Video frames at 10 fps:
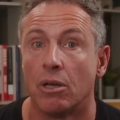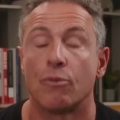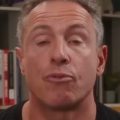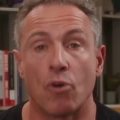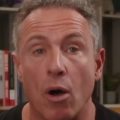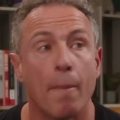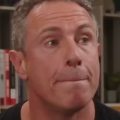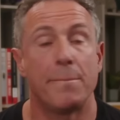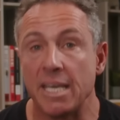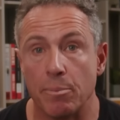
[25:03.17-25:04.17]

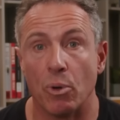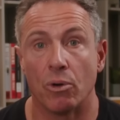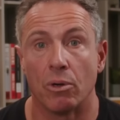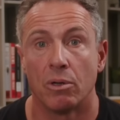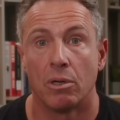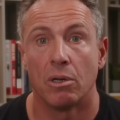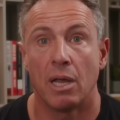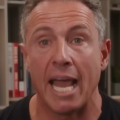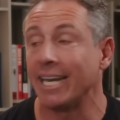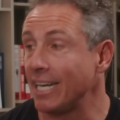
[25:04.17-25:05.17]
from Bieber
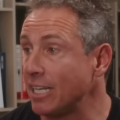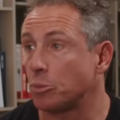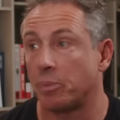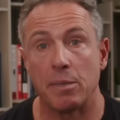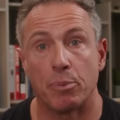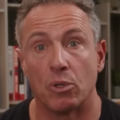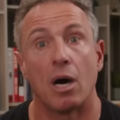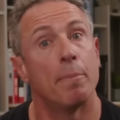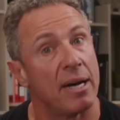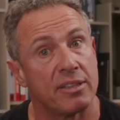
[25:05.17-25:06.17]
and his people
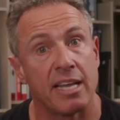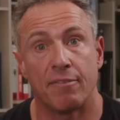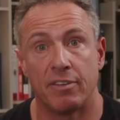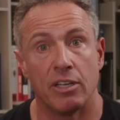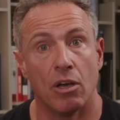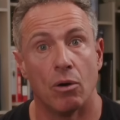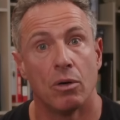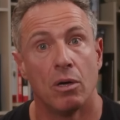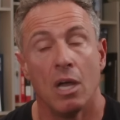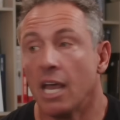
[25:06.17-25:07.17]
about that video.
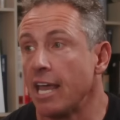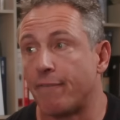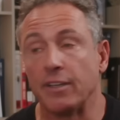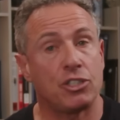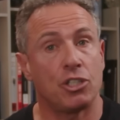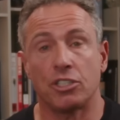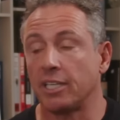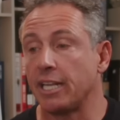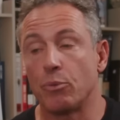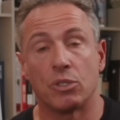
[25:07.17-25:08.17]
If it's just
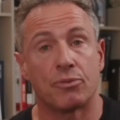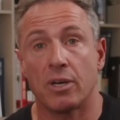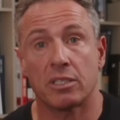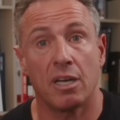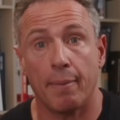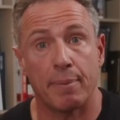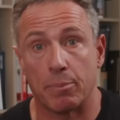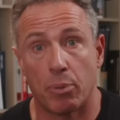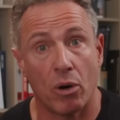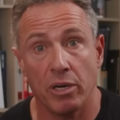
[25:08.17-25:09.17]
that he was fucked up at a
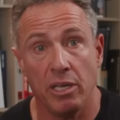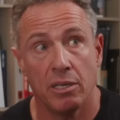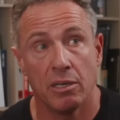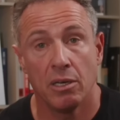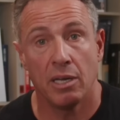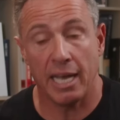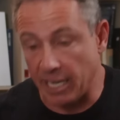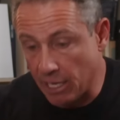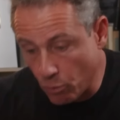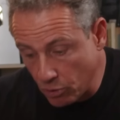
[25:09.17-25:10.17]
party and
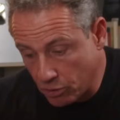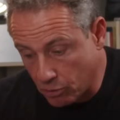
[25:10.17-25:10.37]
he was